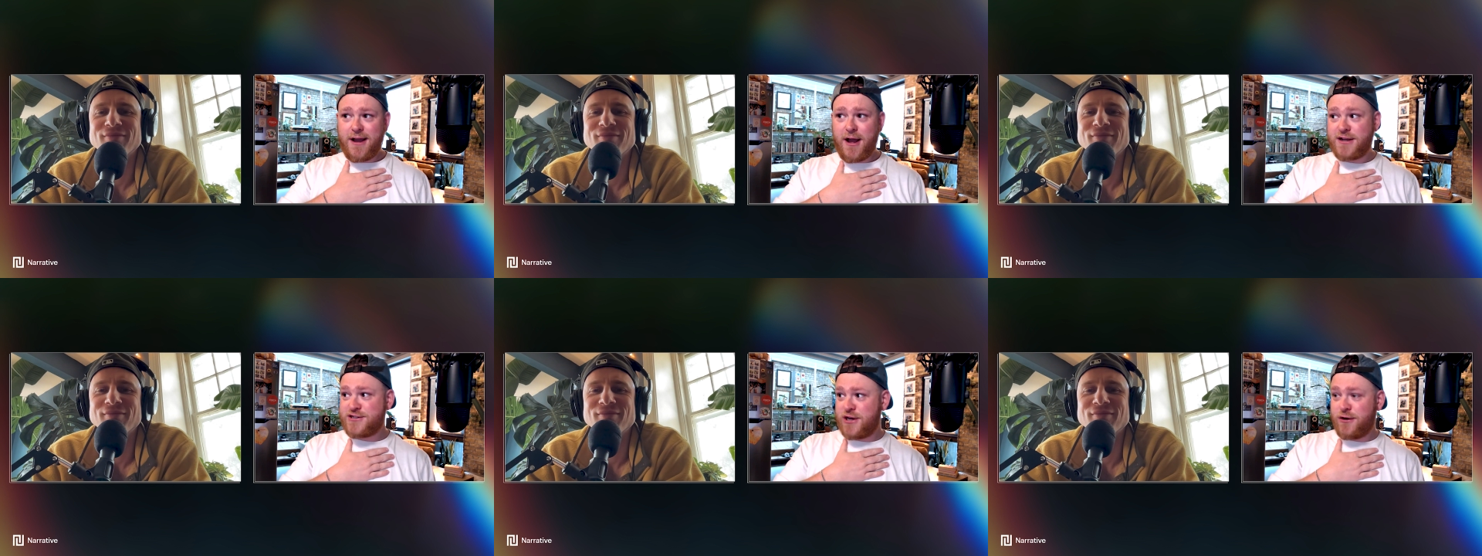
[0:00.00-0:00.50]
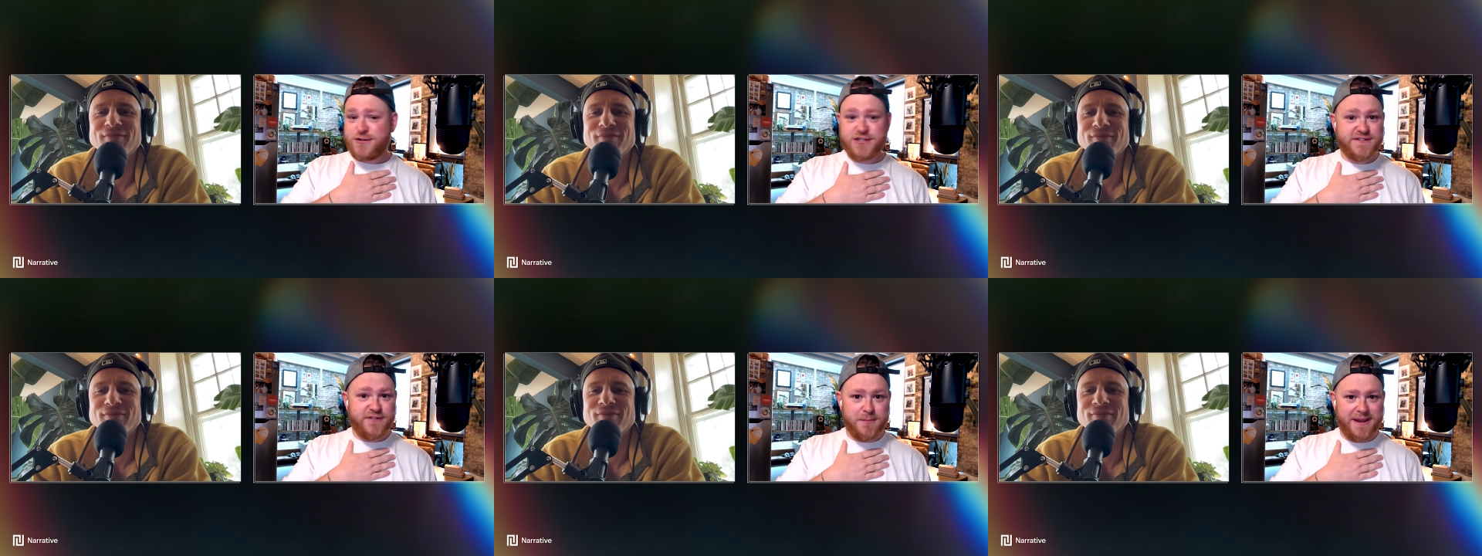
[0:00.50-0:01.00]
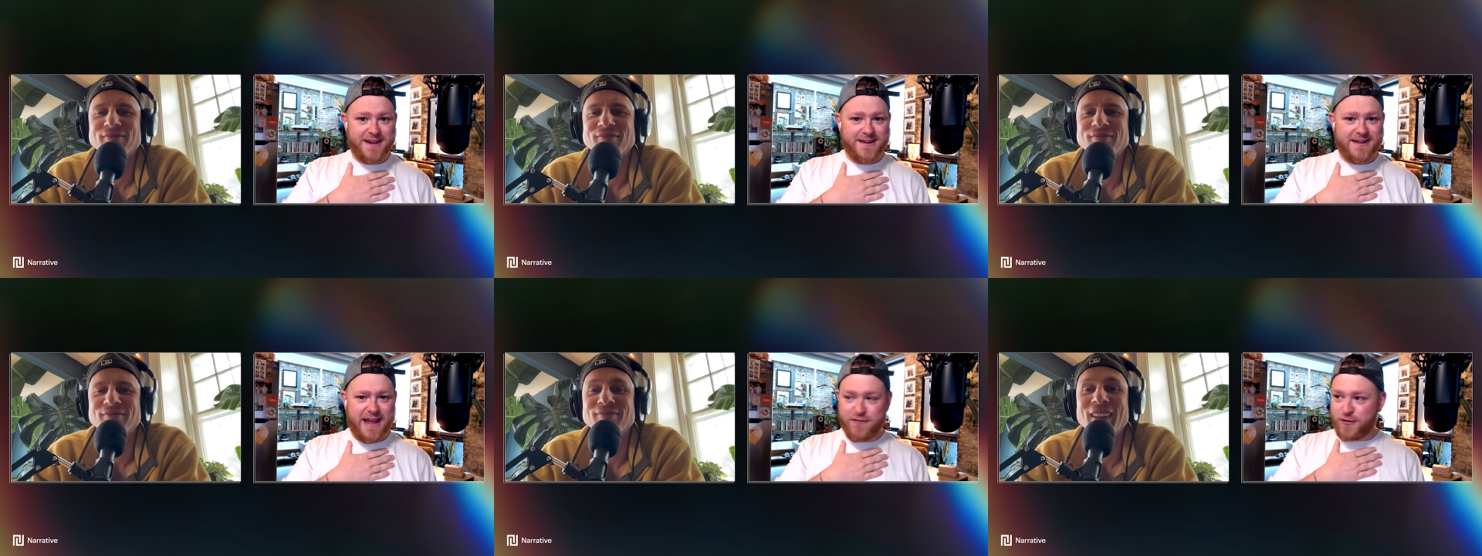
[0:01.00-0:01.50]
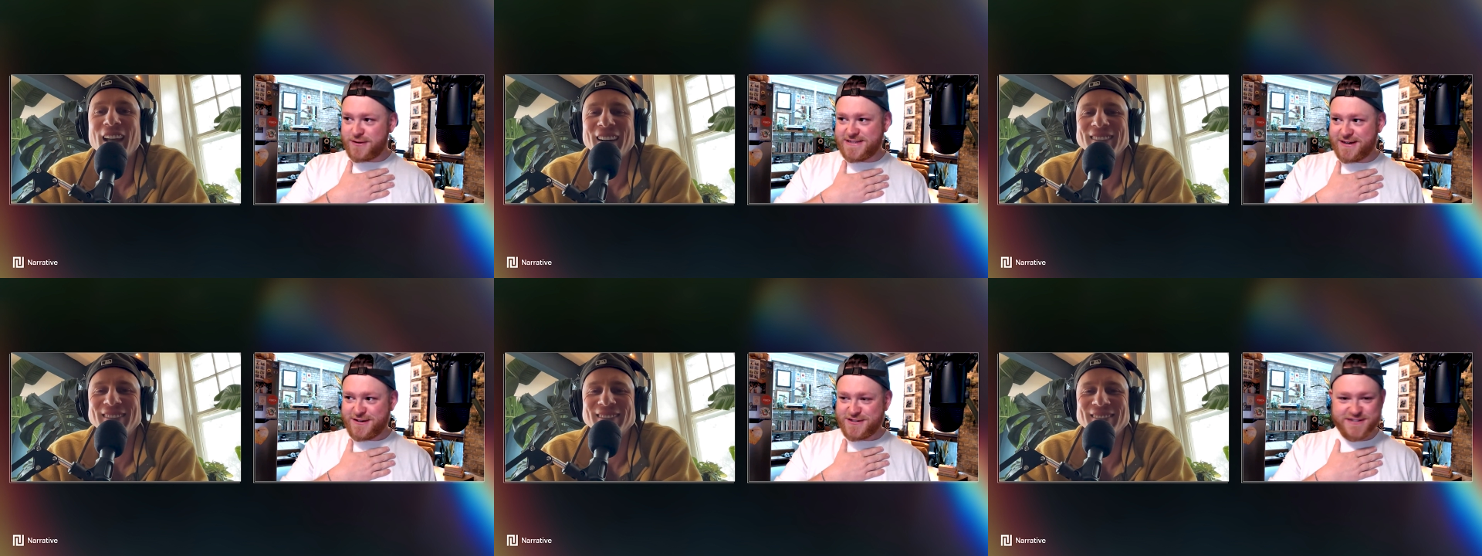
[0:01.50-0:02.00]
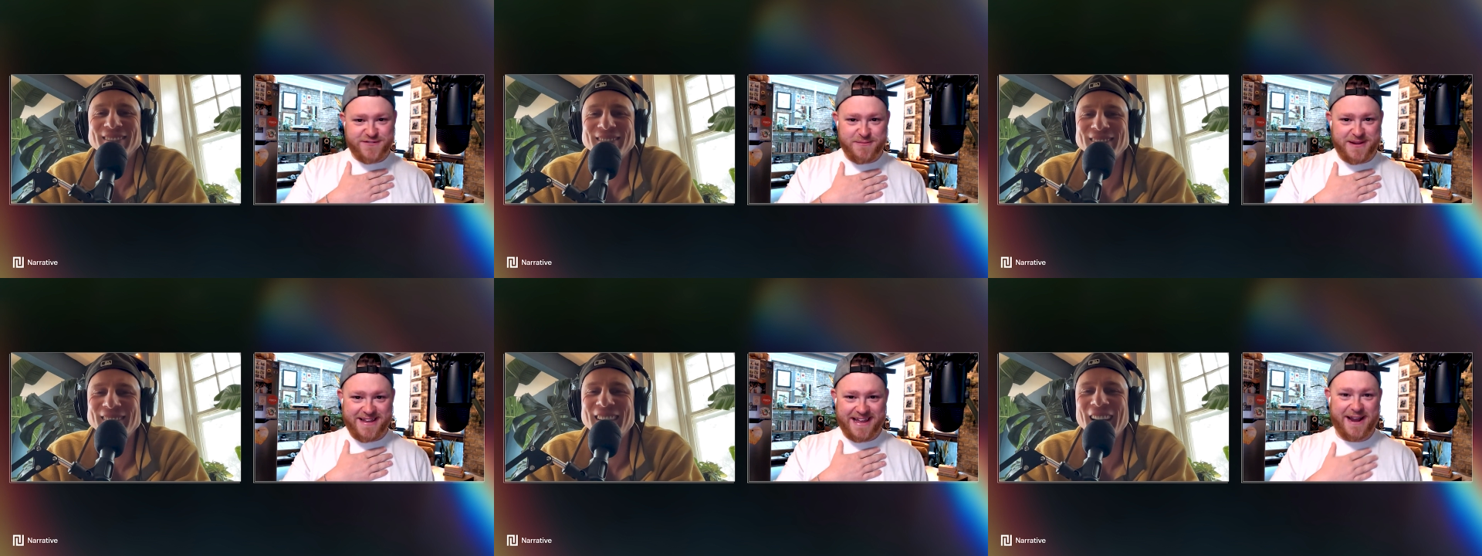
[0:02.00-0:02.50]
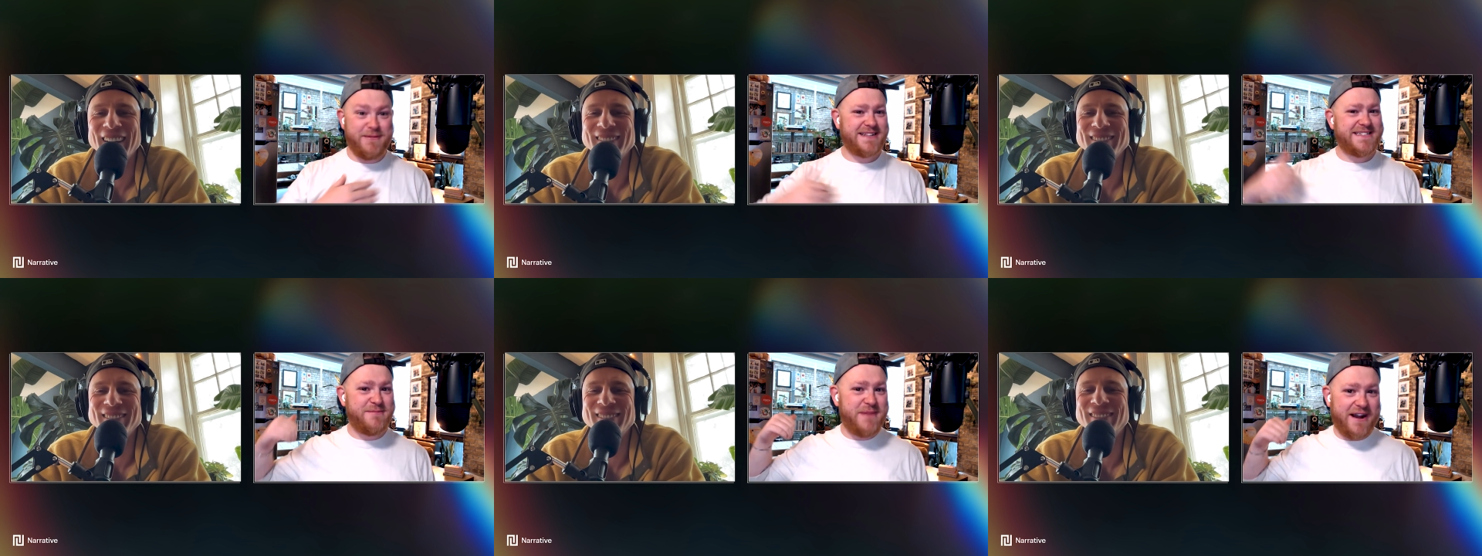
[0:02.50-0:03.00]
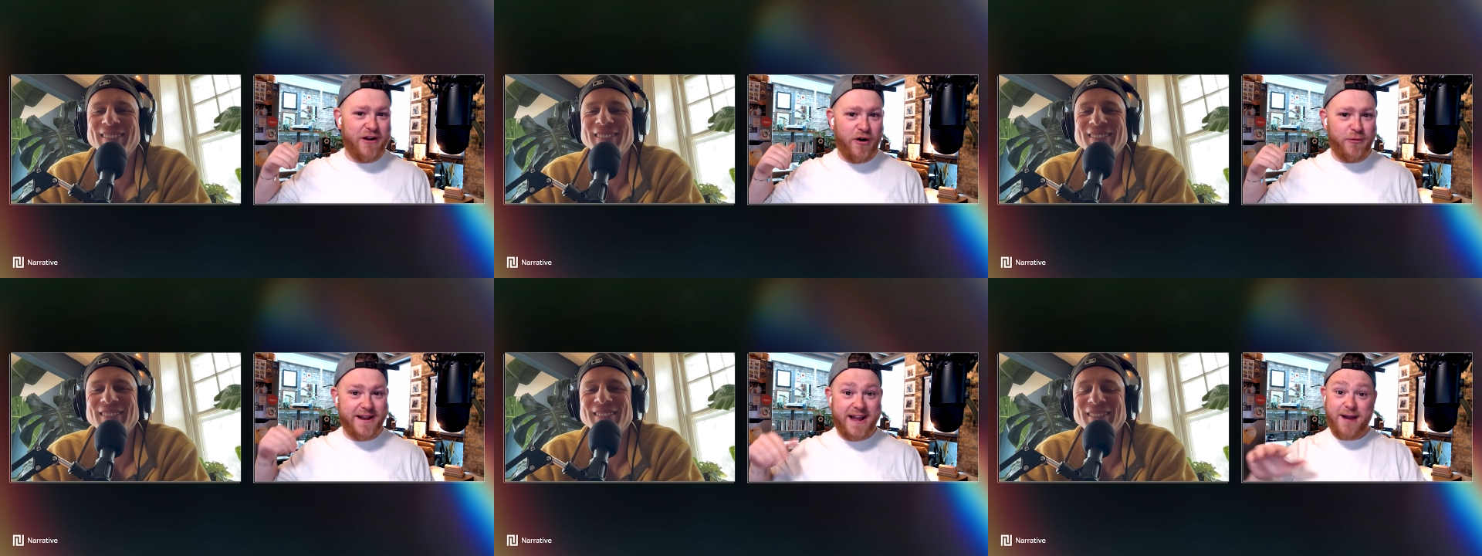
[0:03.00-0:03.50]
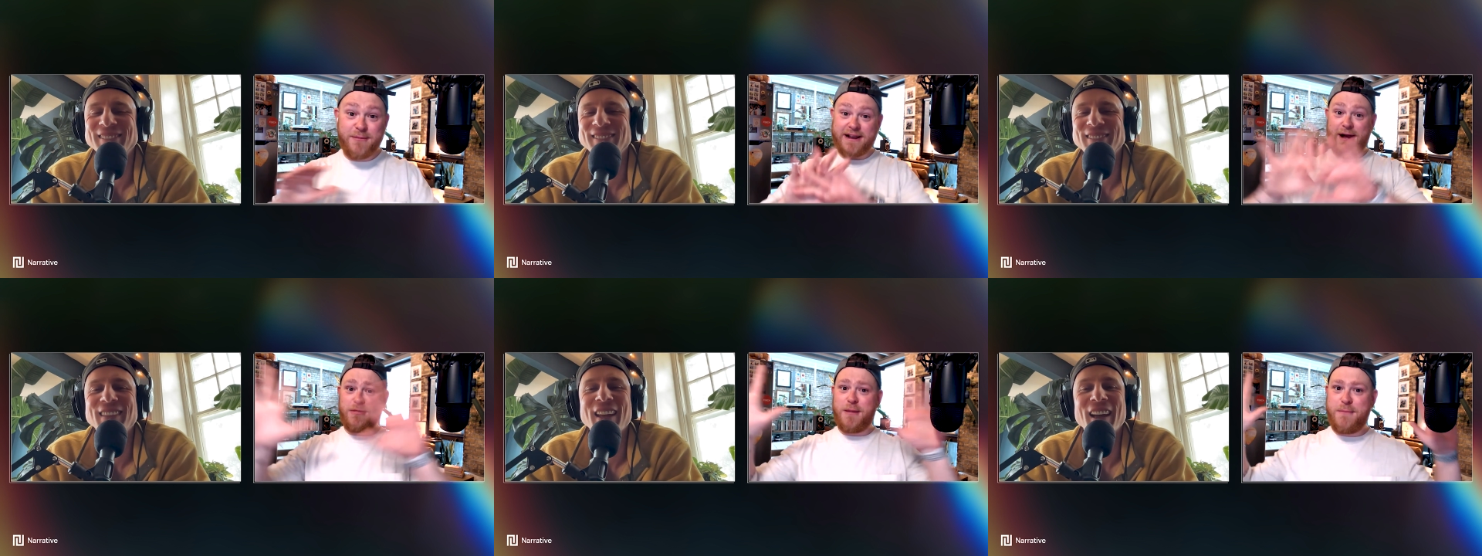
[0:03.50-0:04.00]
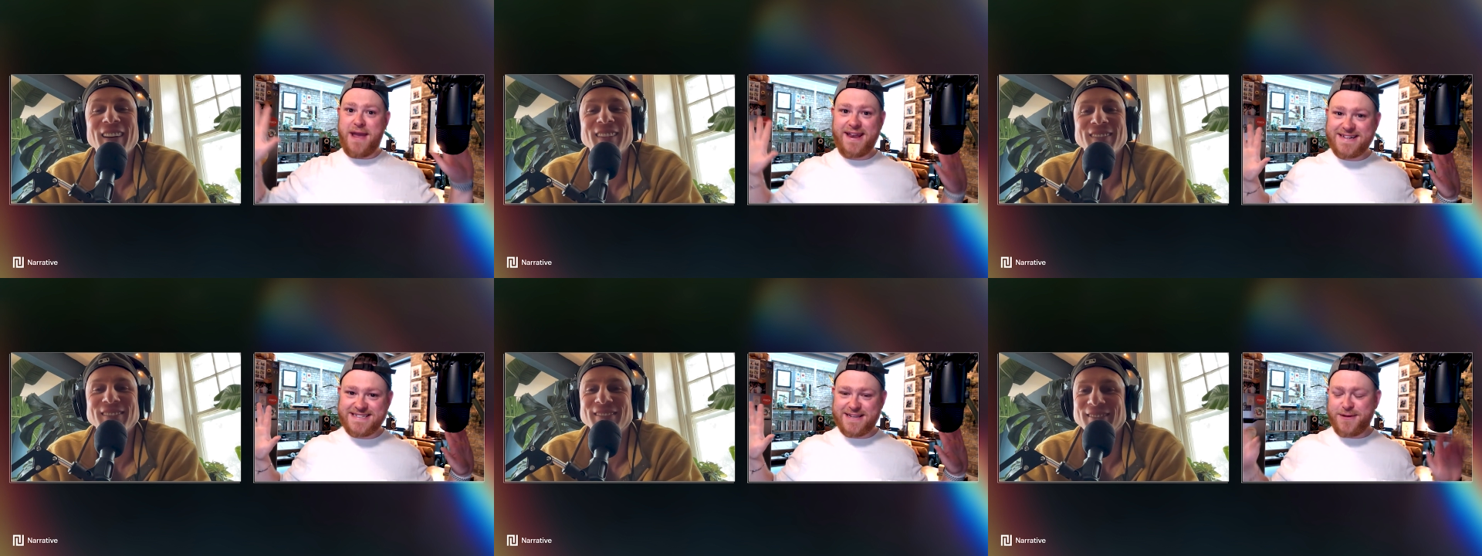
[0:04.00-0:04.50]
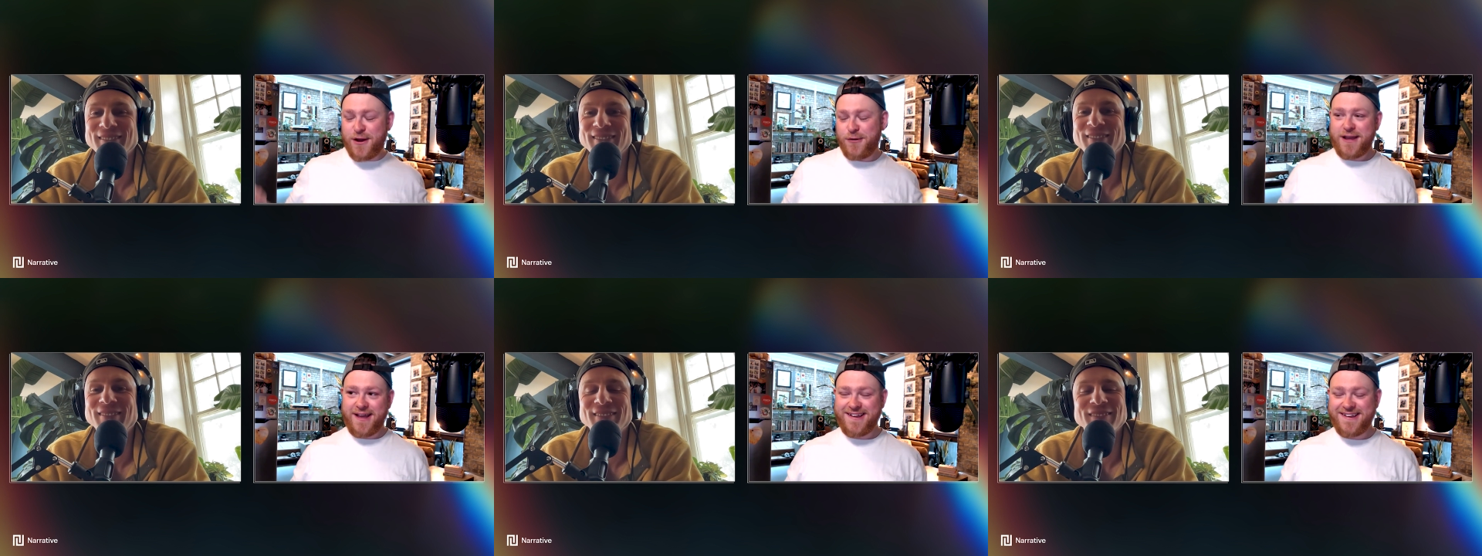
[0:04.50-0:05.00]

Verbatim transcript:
Speaker 1: a show just for me. Everyone's yeah. here just for me. Yeah. Like I'm not some back hallway guy. I'm like yeah. I'm the main exhibit. Okay,